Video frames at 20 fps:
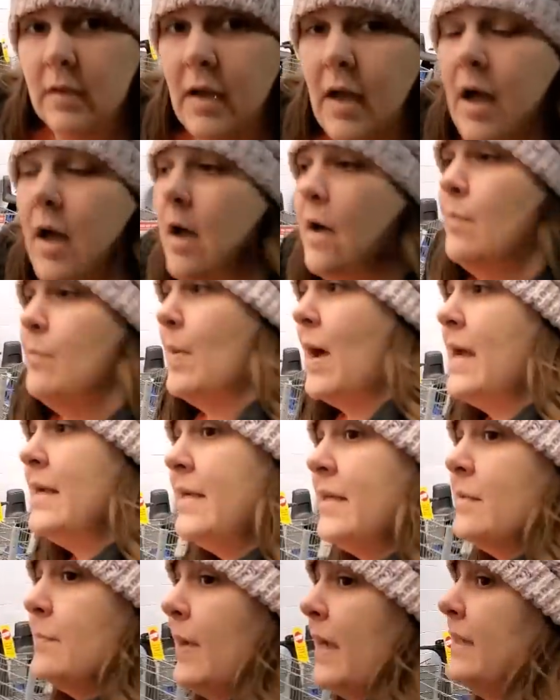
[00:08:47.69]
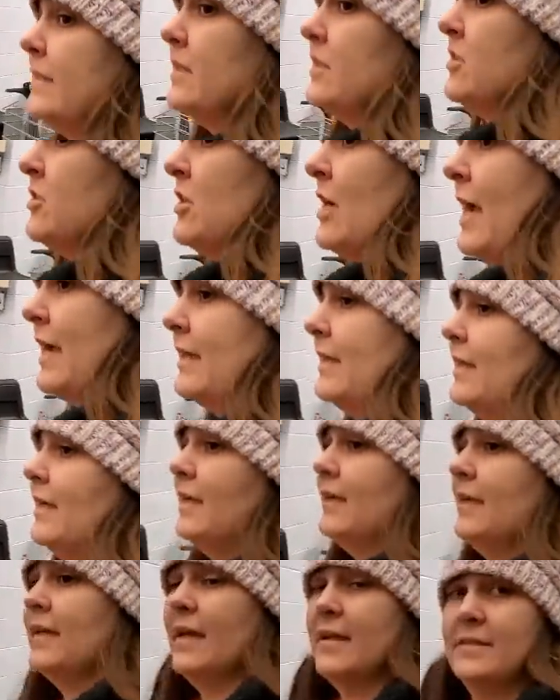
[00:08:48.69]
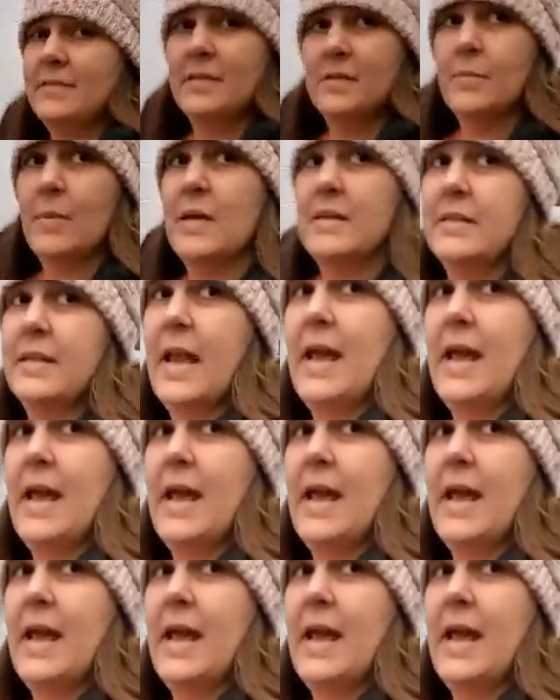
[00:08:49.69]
Um, I didn't make this jacket in case anybody's